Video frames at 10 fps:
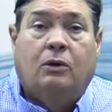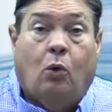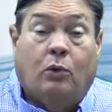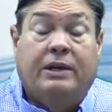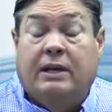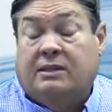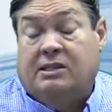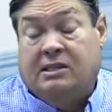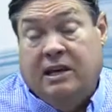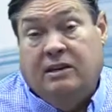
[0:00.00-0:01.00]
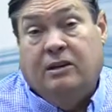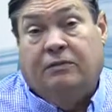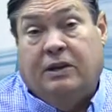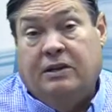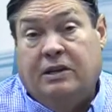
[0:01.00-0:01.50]
or the extent
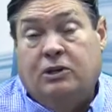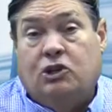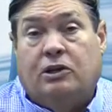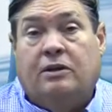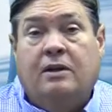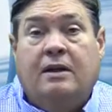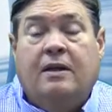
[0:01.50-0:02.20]
of condition,